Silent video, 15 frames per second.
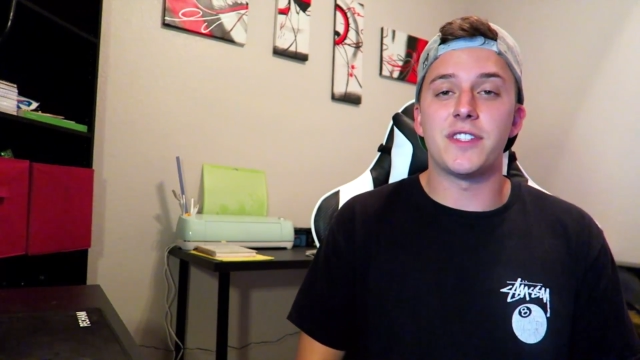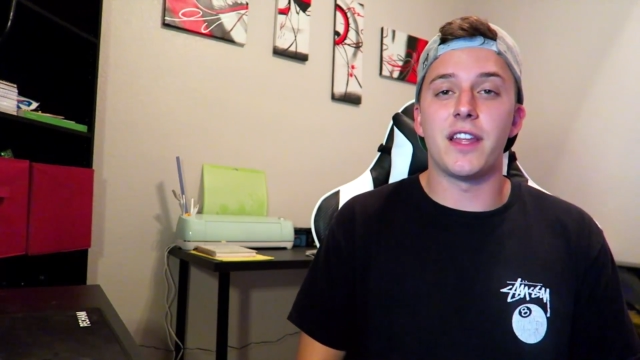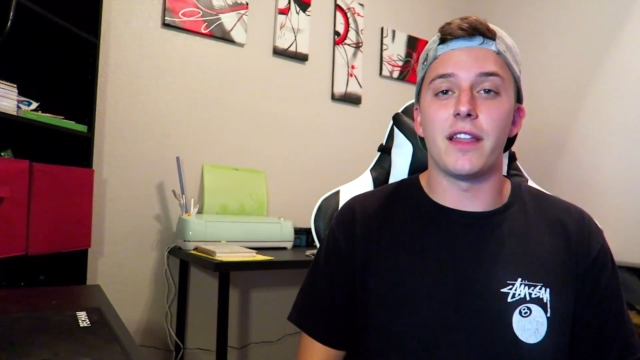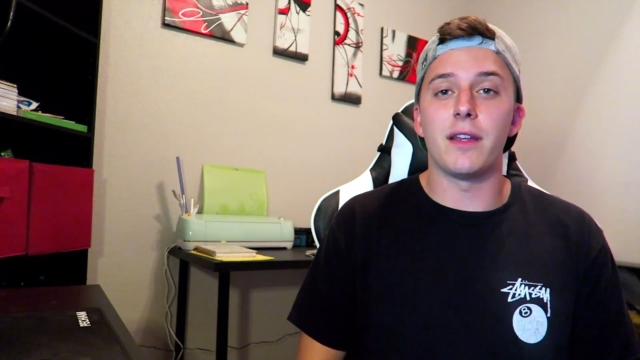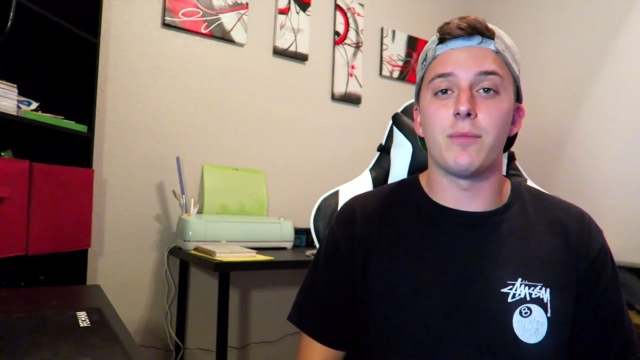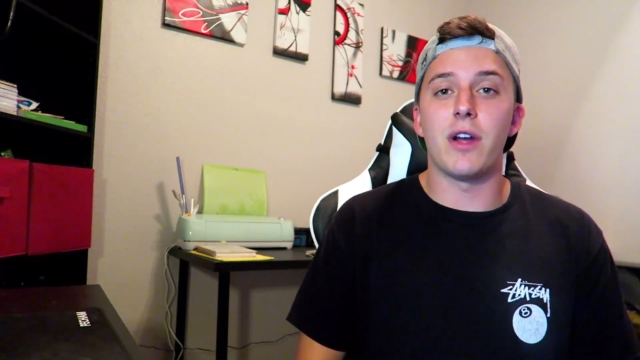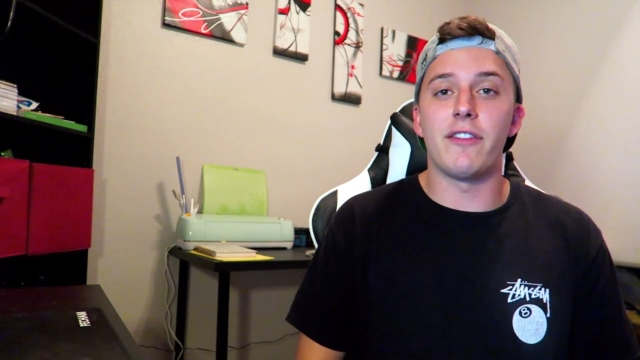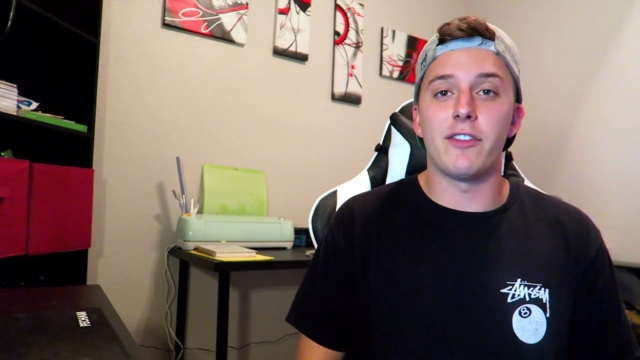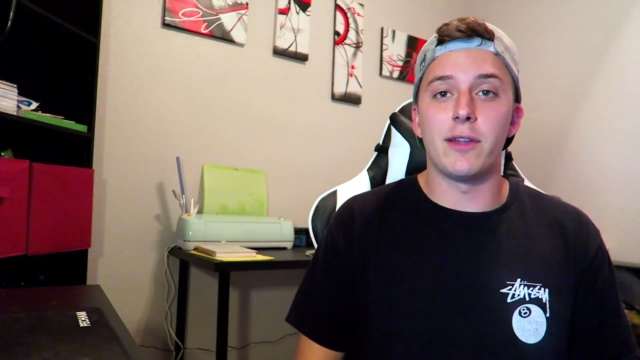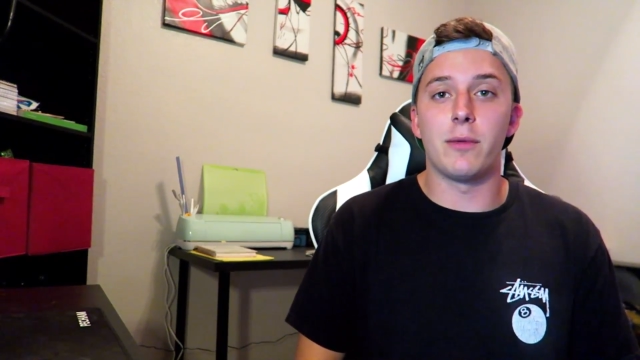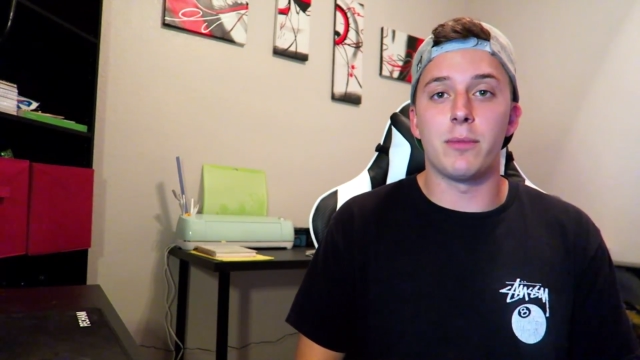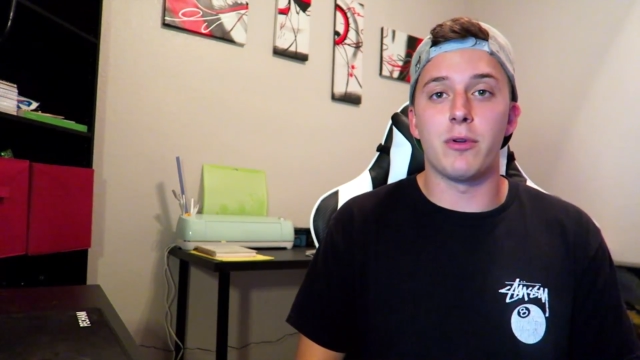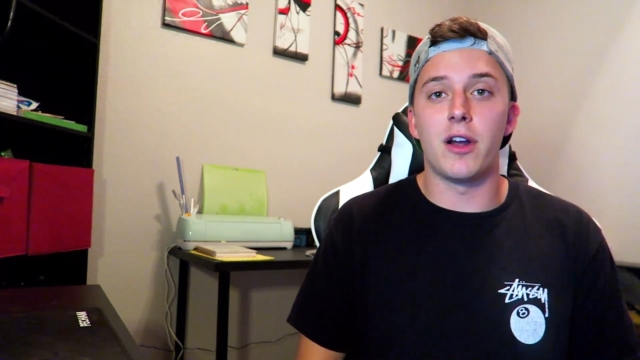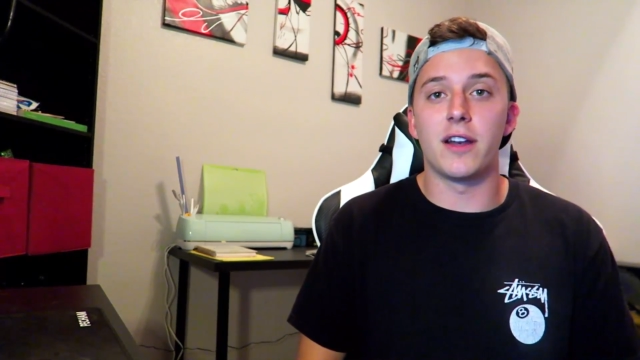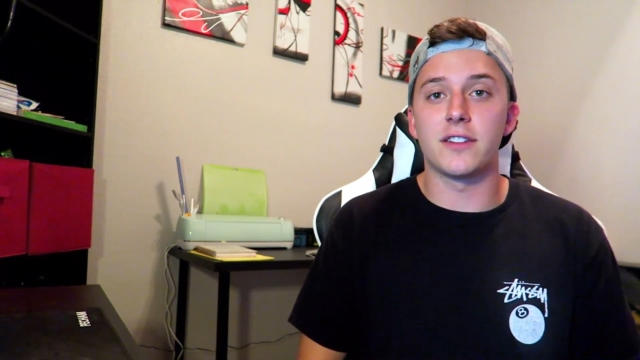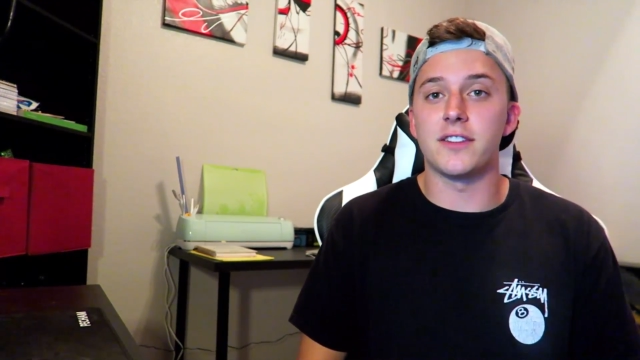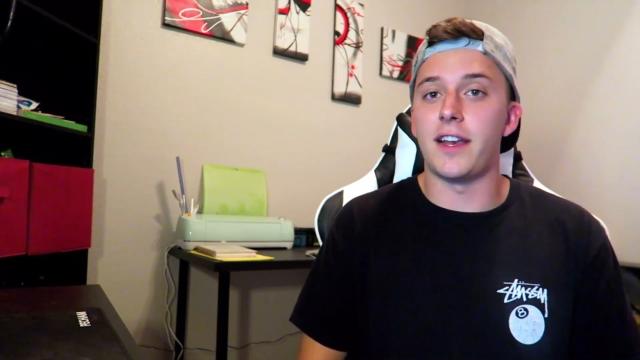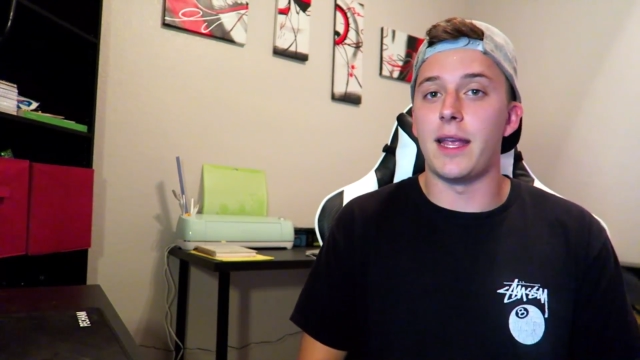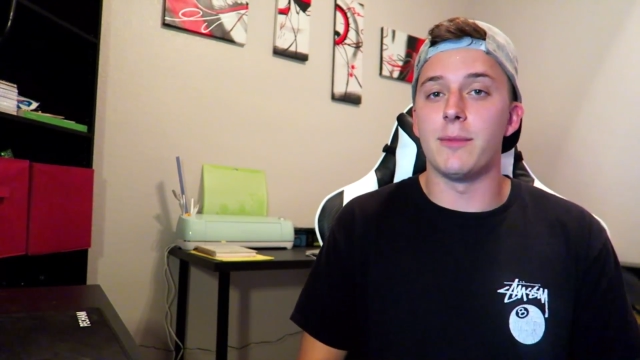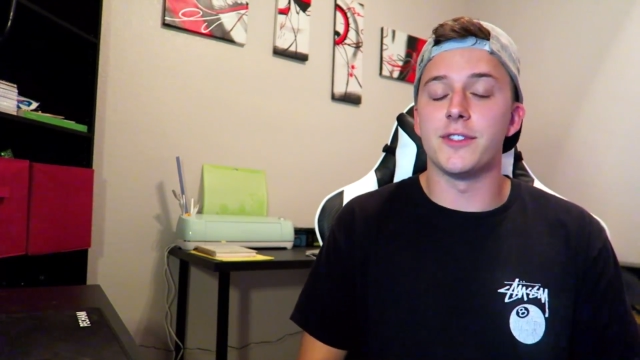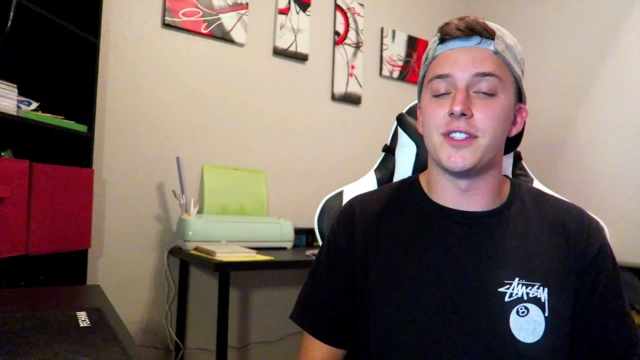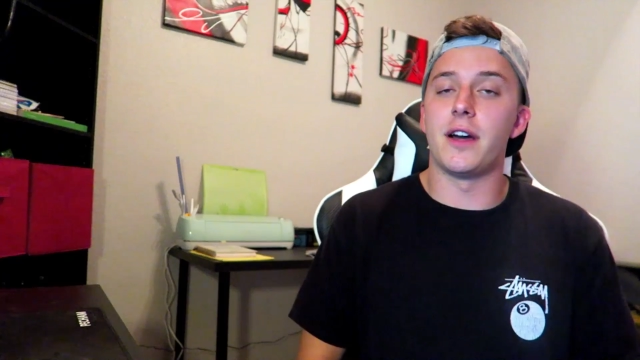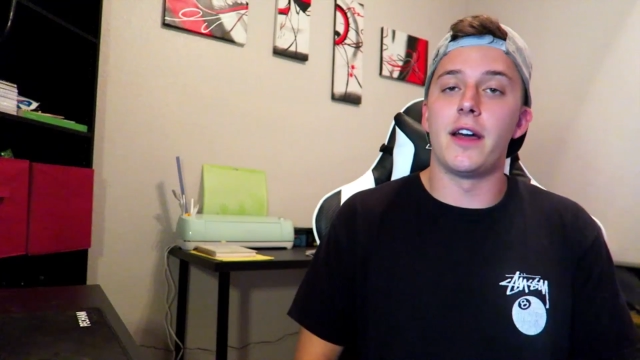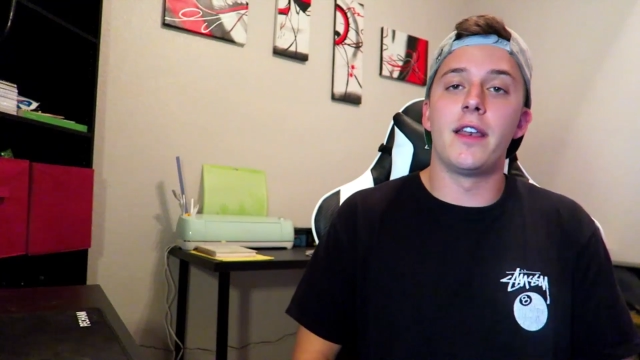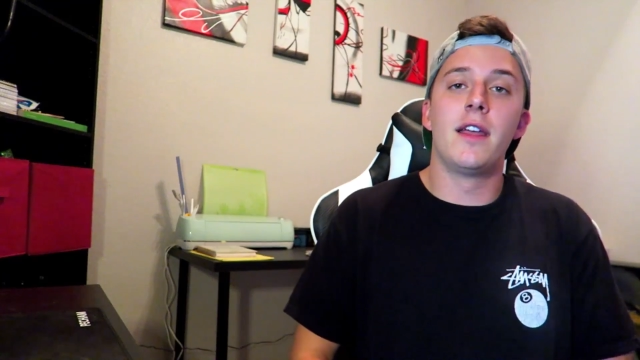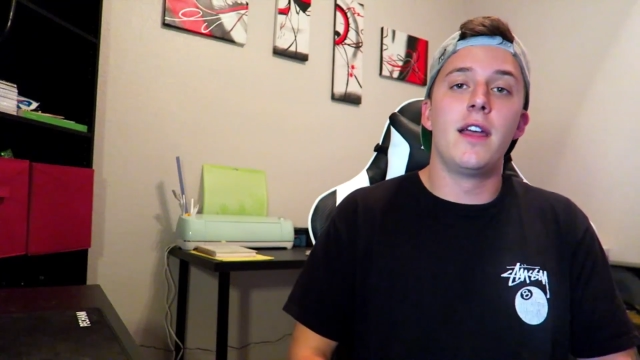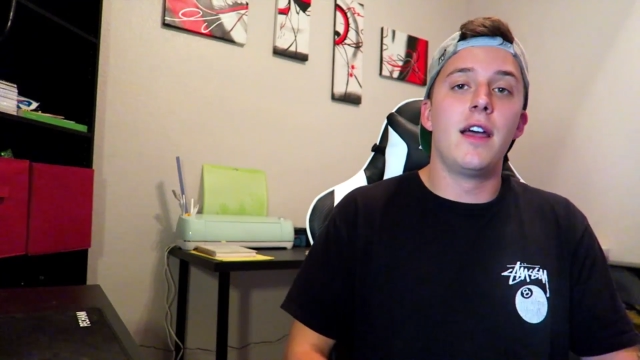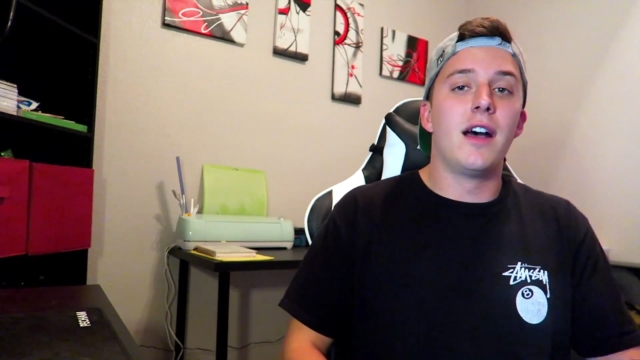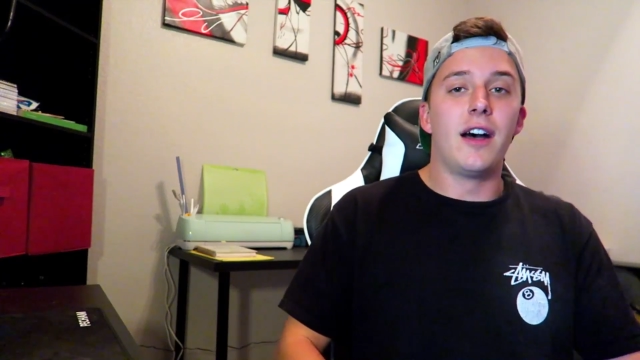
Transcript: selling private label products on Amazon,